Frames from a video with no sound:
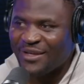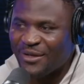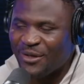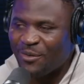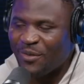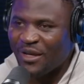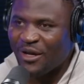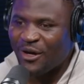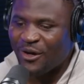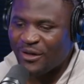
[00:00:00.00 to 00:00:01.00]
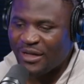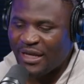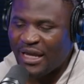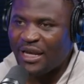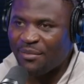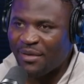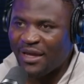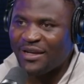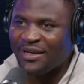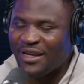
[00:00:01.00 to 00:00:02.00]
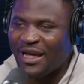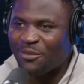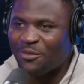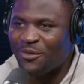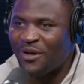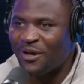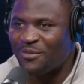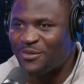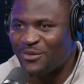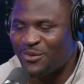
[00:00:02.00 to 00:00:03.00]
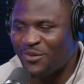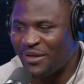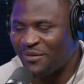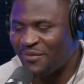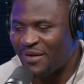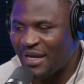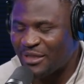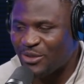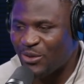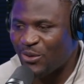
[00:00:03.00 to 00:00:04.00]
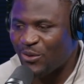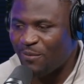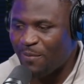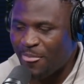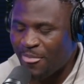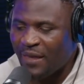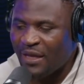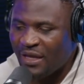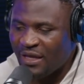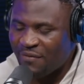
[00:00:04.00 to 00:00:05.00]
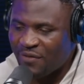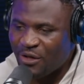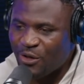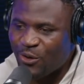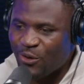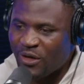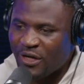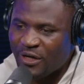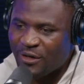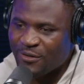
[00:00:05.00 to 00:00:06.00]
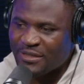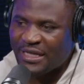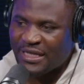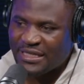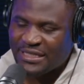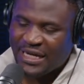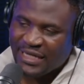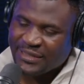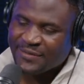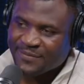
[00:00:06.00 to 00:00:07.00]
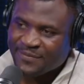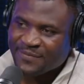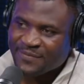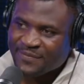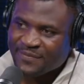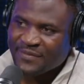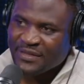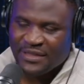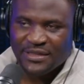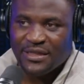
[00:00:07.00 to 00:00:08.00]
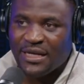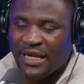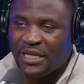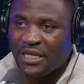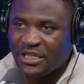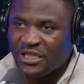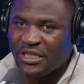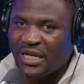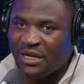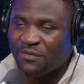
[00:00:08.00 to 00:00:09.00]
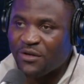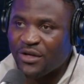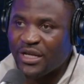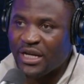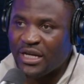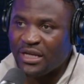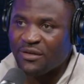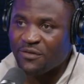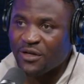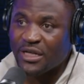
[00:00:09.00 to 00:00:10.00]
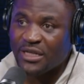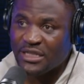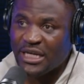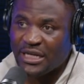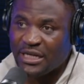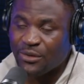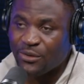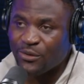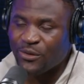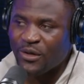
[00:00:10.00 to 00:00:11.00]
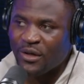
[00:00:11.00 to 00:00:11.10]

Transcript: you know, with all the element that will help you to win the fight. So even though Usyk is like, he's still like legit and very clean, very technical,